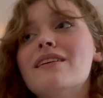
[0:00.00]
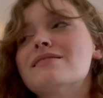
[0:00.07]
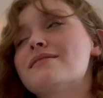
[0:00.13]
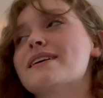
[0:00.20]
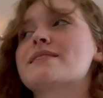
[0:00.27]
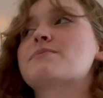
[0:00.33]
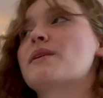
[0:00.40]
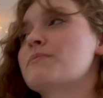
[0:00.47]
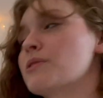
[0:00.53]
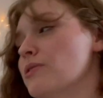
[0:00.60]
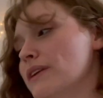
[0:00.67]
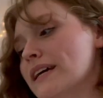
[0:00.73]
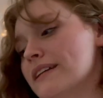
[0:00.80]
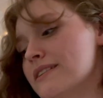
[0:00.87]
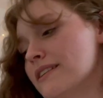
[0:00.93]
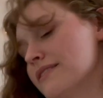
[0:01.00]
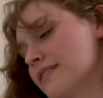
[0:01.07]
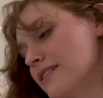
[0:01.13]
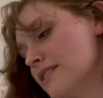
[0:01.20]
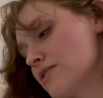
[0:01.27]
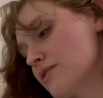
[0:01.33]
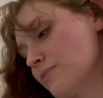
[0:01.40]
so that's why I'm going into this
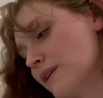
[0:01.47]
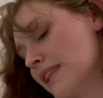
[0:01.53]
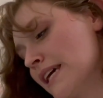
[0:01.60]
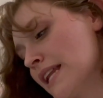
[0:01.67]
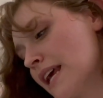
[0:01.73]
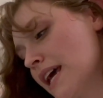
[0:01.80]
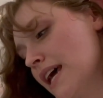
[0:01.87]
audition with it.